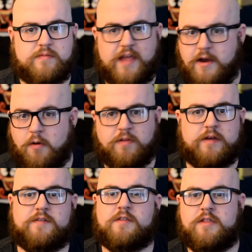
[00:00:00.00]
They know
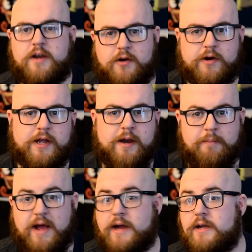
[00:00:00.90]
this. They're going to get him
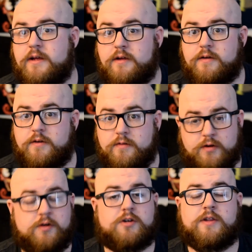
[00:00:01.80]
back.
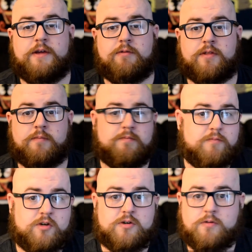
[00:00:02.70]
You should leave with him.
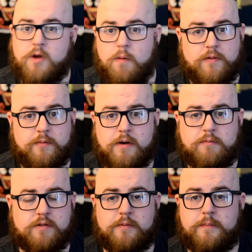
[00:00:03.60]
You should go on the run
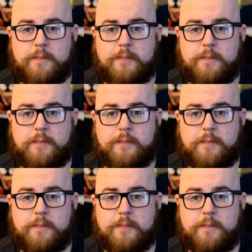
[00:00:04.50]
with him.